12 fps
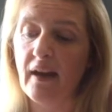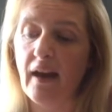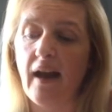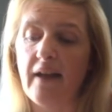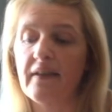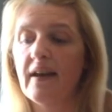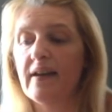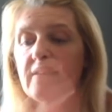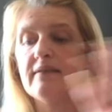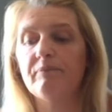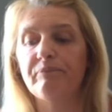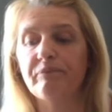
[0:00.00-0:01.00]

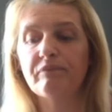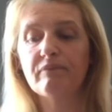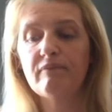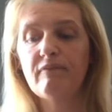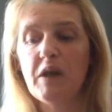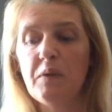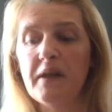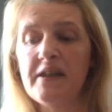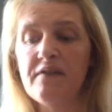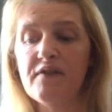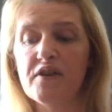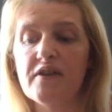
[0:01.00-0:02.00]
then when
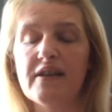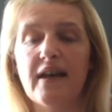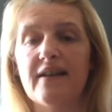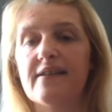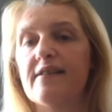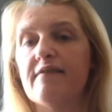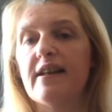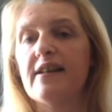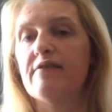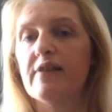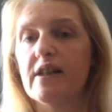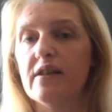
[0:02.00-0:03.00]
you've done that,
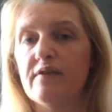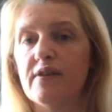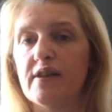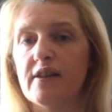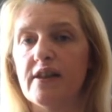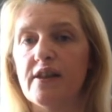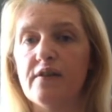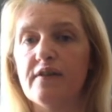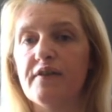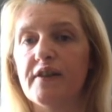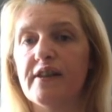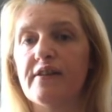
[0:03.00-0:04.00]
surrender it over to the
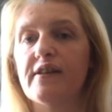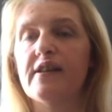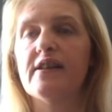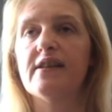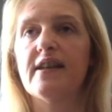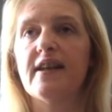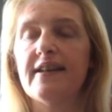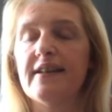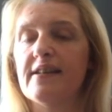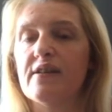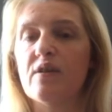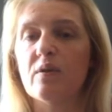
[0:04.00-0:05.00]
universe. So you're saying,
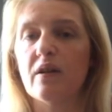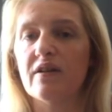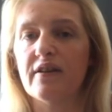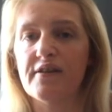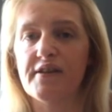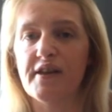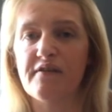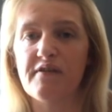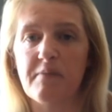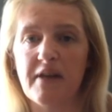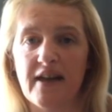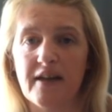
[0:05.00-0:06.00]
this no longer serves
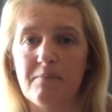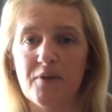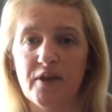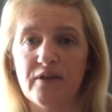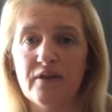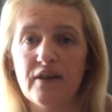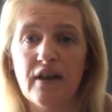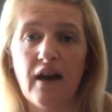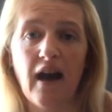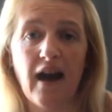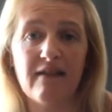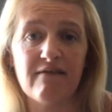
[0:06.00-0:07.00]
me anymore.
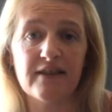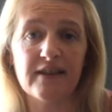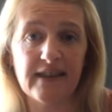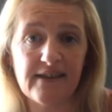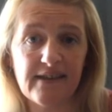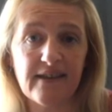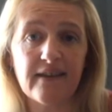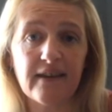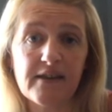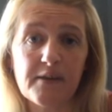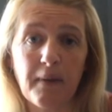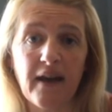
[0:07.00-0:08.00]
I release
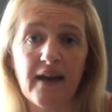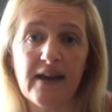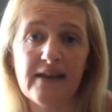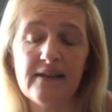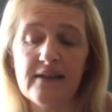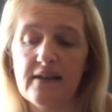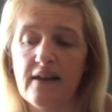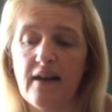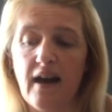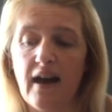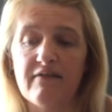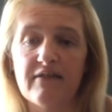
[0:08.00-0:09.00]
this pain.
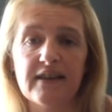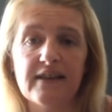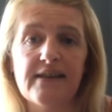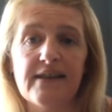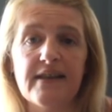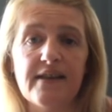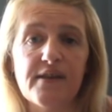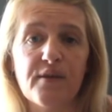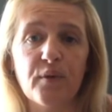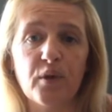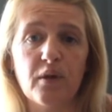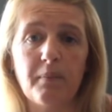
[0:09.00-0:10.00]
I release these
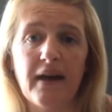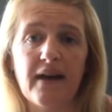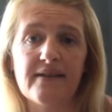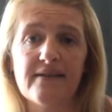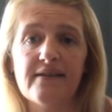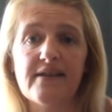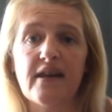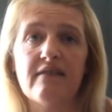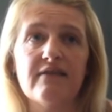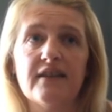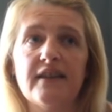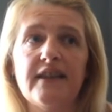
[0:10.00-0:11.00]
thought patterns. I
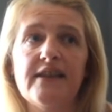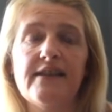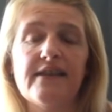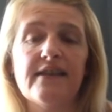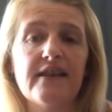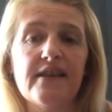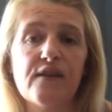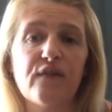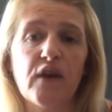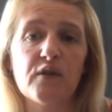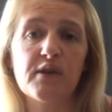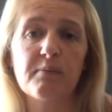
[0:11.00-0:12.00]
release these
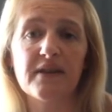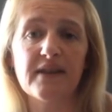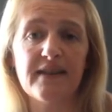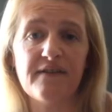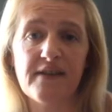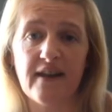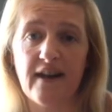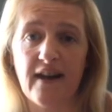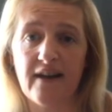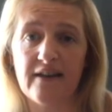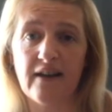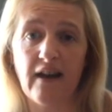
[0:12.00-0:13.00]
false beliefs that
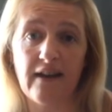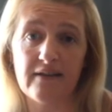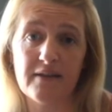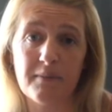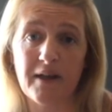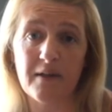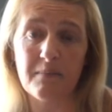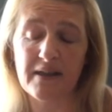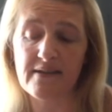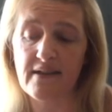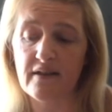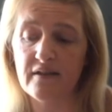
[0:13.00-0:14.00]
I held about
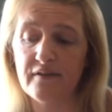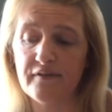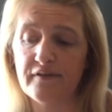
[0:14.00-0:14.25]
myself.